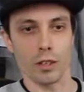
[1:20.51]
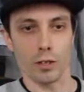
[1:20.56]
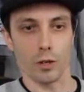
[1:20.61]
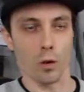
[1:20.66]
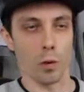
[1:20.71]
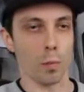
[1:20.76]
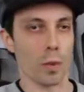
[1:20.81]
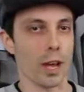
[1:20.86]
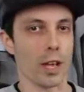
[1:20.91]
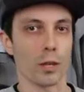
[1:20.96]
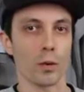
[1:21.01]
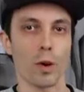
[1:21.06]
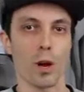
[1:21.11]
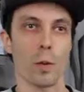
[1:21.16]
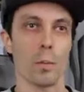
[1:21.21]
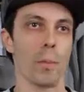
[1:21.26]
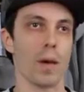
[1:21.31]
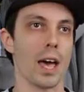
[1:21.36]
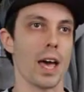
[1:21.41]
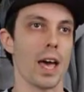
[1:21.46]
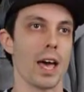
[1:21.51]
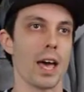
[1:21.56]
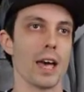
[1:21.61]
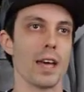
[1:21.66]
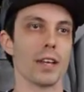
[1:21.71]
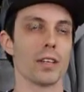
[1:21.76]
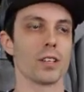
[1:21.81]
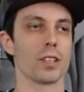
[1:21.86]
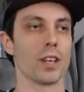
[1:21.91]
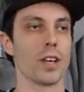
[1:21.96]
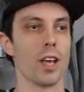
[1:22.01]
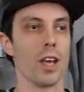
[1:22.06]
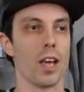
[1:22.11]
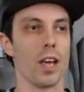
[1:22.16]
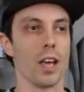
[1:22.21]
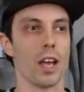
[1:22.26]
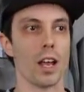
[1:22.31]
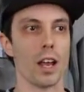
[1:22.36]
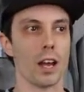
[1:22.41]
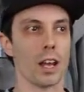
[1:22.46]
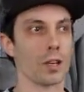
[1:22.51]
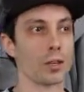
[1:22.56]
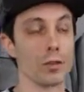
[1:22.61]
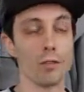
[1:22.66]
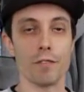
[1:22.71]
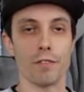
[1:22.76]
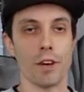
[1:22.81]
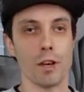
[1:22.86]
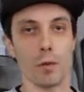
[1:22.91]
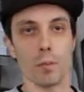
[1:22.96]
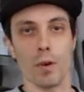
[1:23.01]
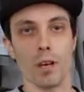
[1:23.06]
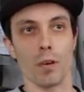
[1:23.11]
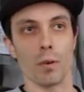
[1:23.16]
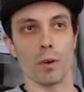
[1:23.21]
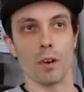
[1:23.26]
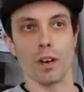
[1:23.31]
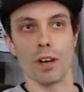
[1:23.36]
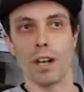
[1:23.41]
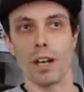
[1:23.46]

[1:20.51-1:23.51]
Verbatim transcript: you know, micron bags, and I couldn't find them anywhere.